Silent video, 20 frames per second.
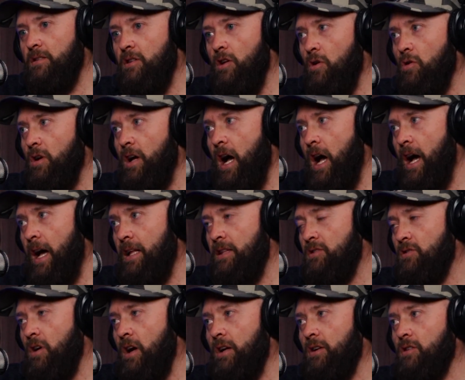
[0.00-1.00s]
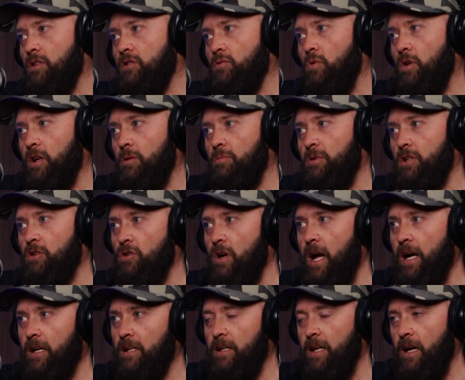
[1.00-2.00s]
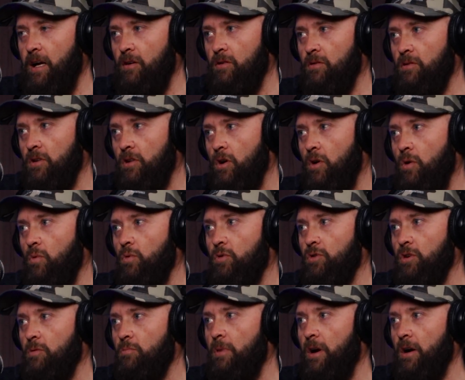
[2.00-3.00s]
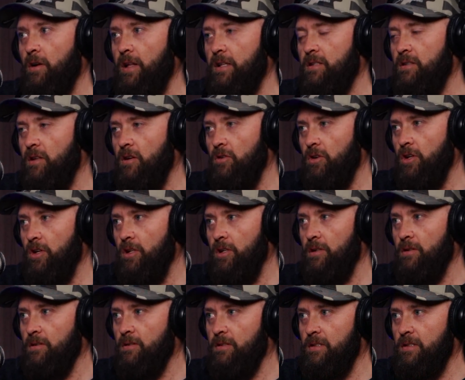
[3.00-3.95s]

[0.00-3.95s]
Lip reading: no guides or hunters want to be tracking down, a wounded bear. That's no good.